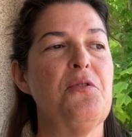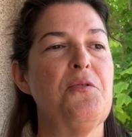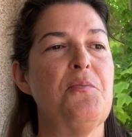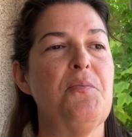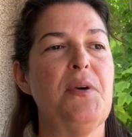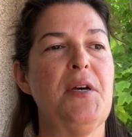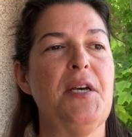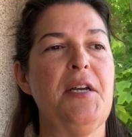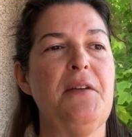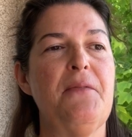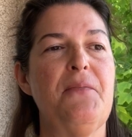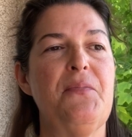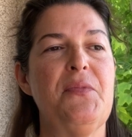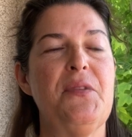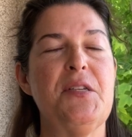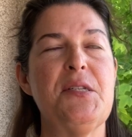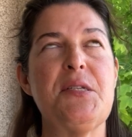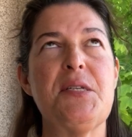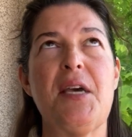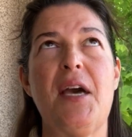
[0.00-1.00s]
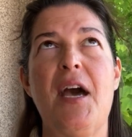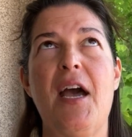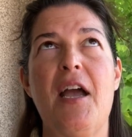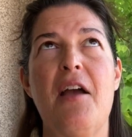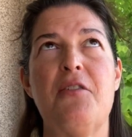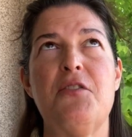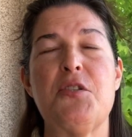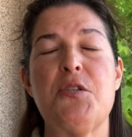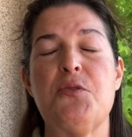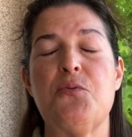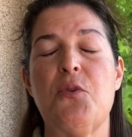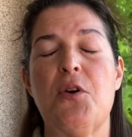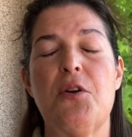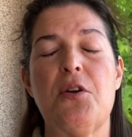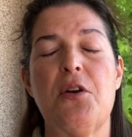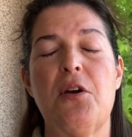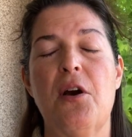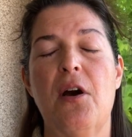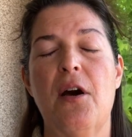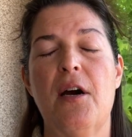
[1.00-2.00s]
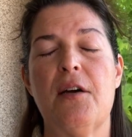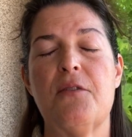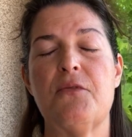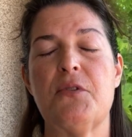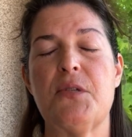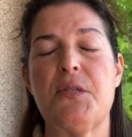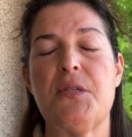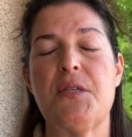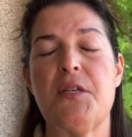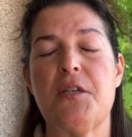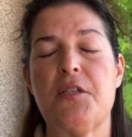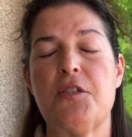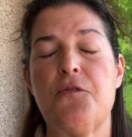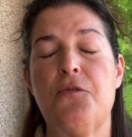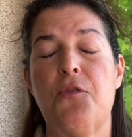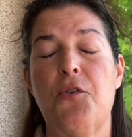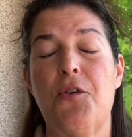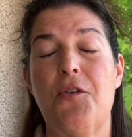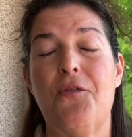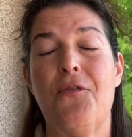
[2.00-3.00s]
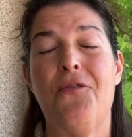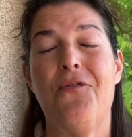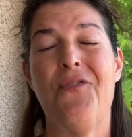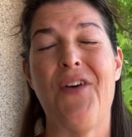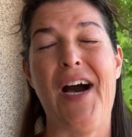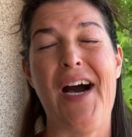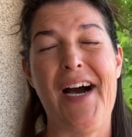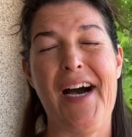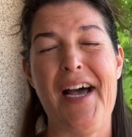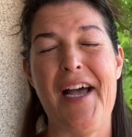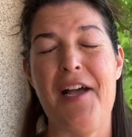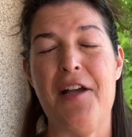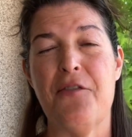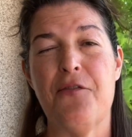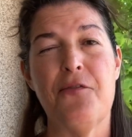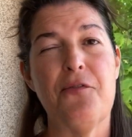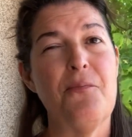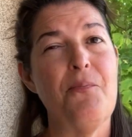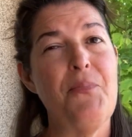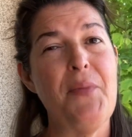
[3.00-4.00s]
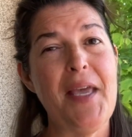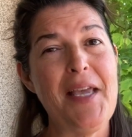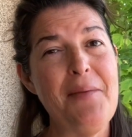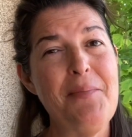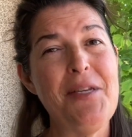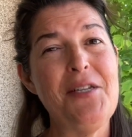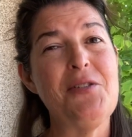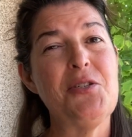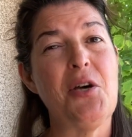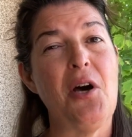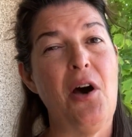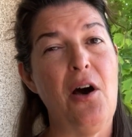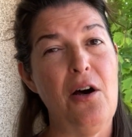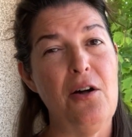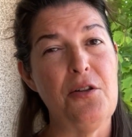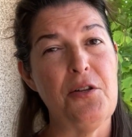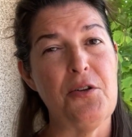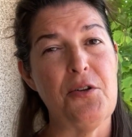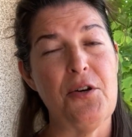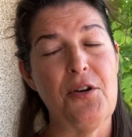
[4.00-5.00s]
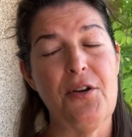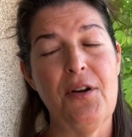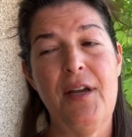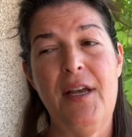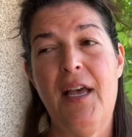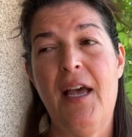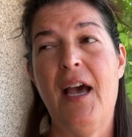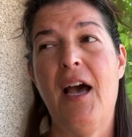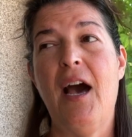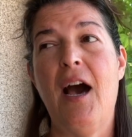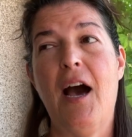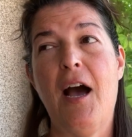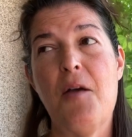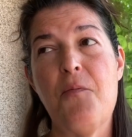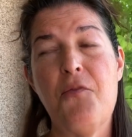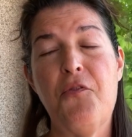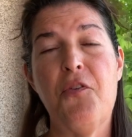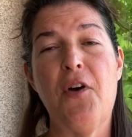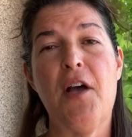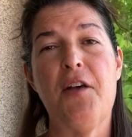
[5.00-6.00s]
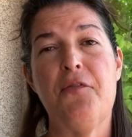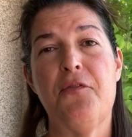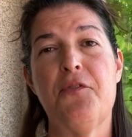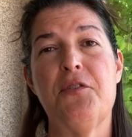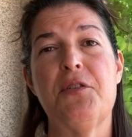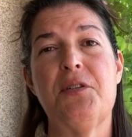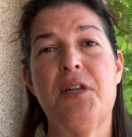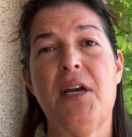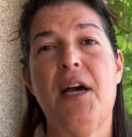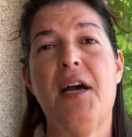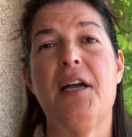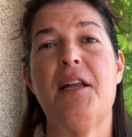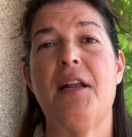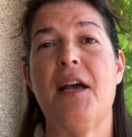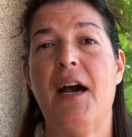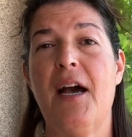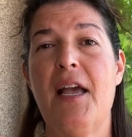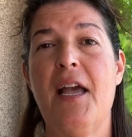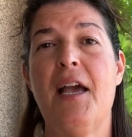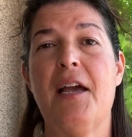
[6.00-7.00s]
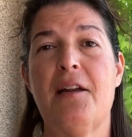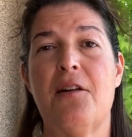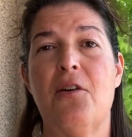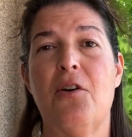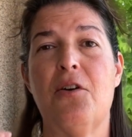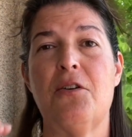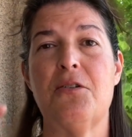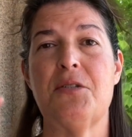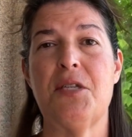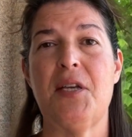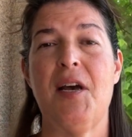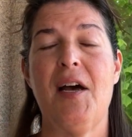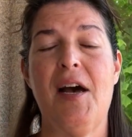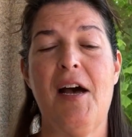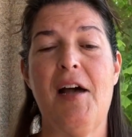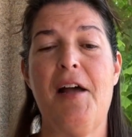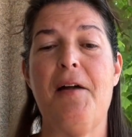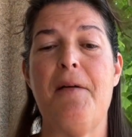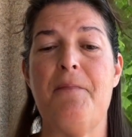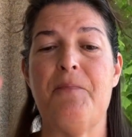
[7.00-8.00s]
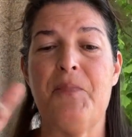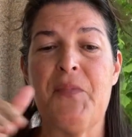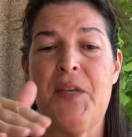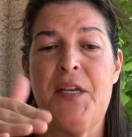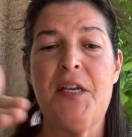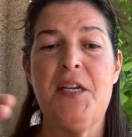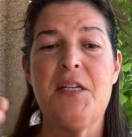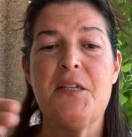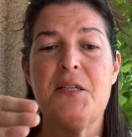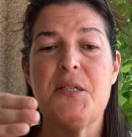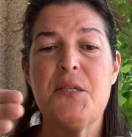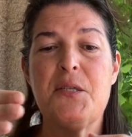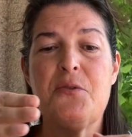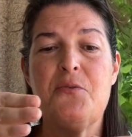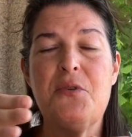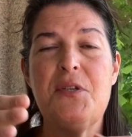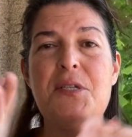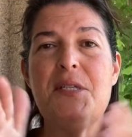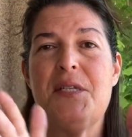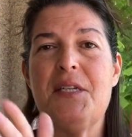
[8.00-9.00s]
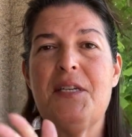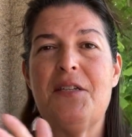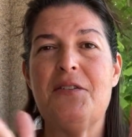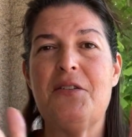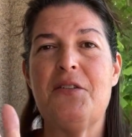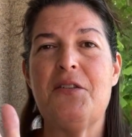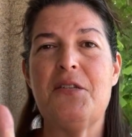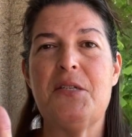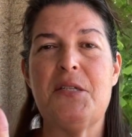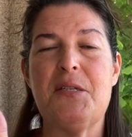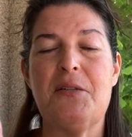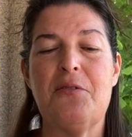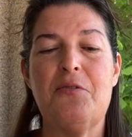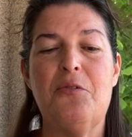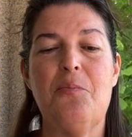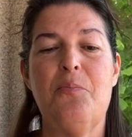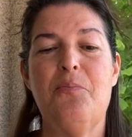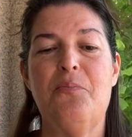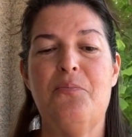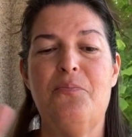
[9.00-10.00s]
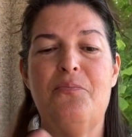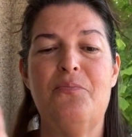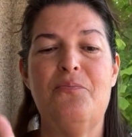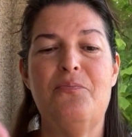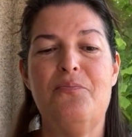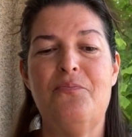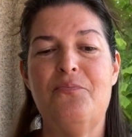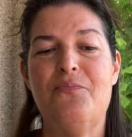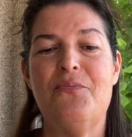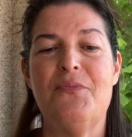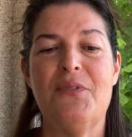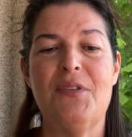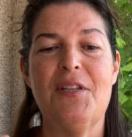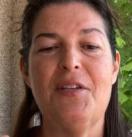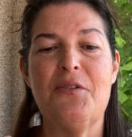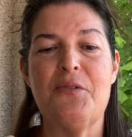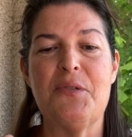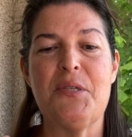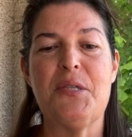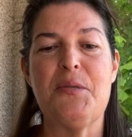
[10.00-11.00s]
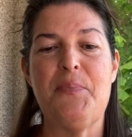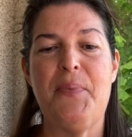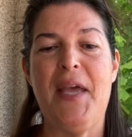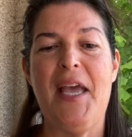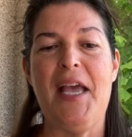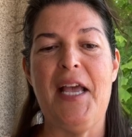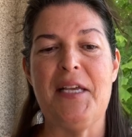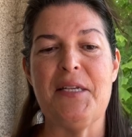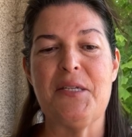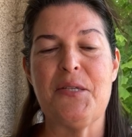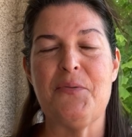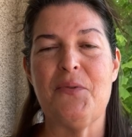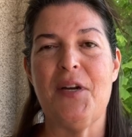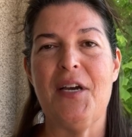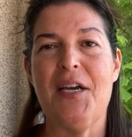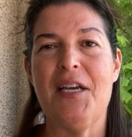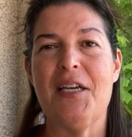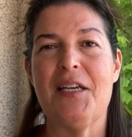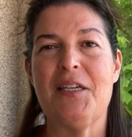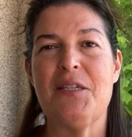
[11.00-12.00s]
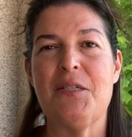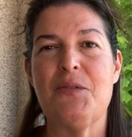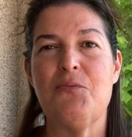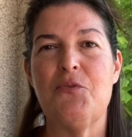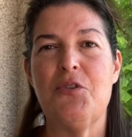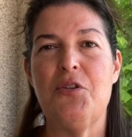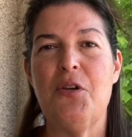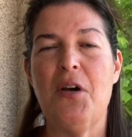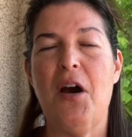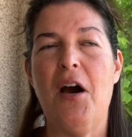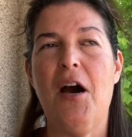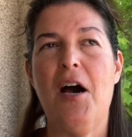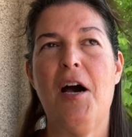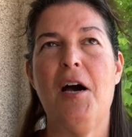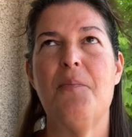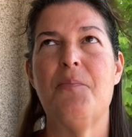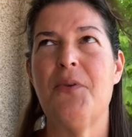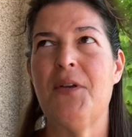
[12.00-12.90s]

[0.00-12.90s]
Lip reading: But this guy, I swear to God, was 6'5", maybe taller. I'm 5'9". I had a hard time squeezing into this little space, right? Because when you hop